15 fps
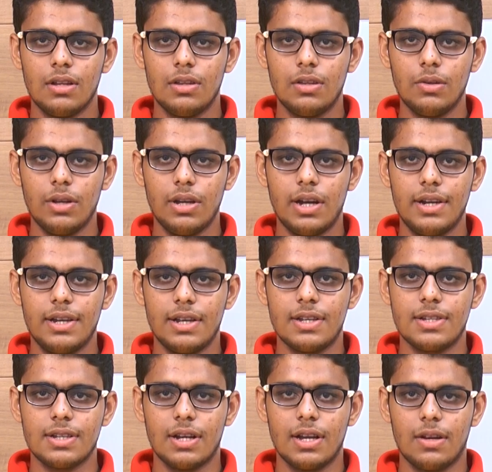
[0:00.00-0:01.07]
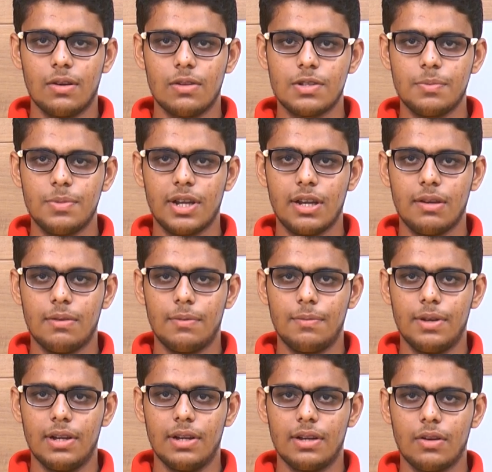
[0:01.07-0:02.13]
Through AITS, I also became
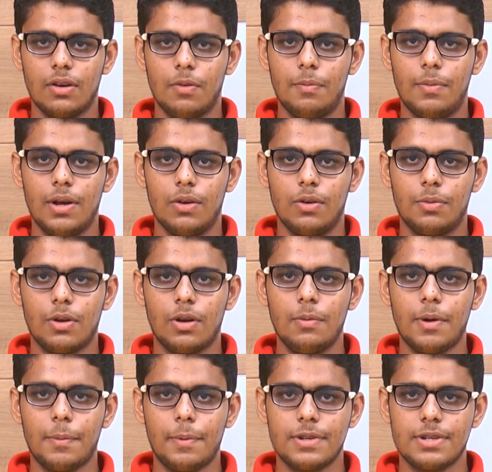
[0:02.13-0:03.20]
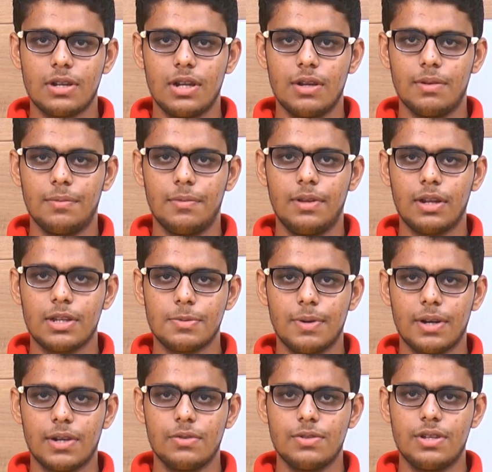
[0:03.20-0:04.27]
aware of my overall preparation level with
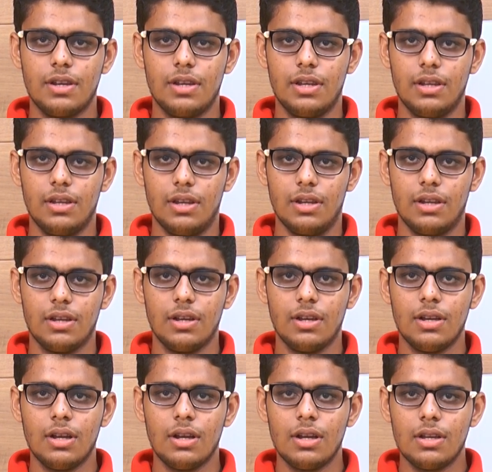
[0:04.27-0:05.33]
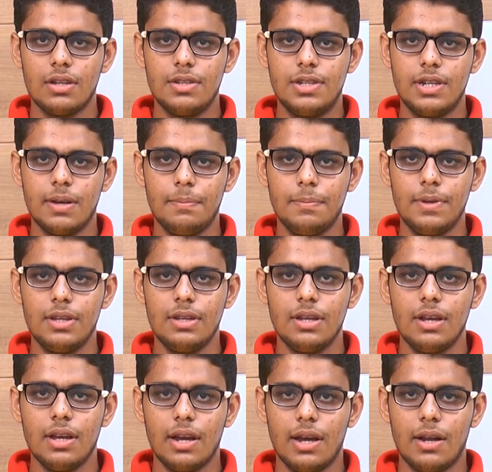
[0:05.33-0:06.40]
respect to JEE.
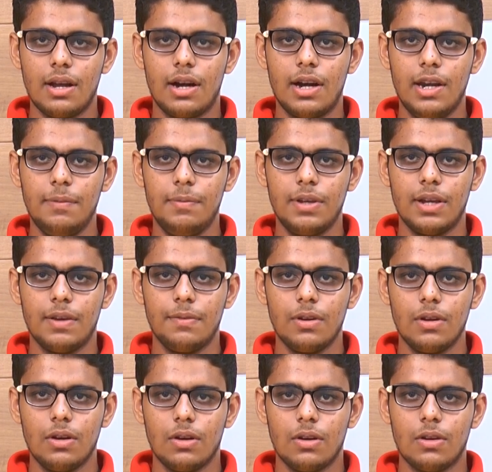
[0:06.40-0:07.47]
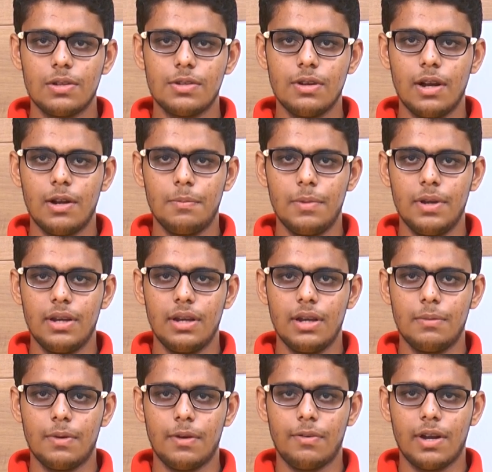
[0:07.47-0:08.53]
GMP and RTPF also helped me
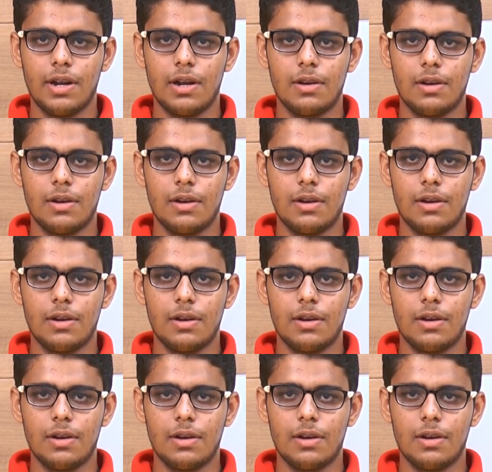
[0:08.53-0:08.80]
in my final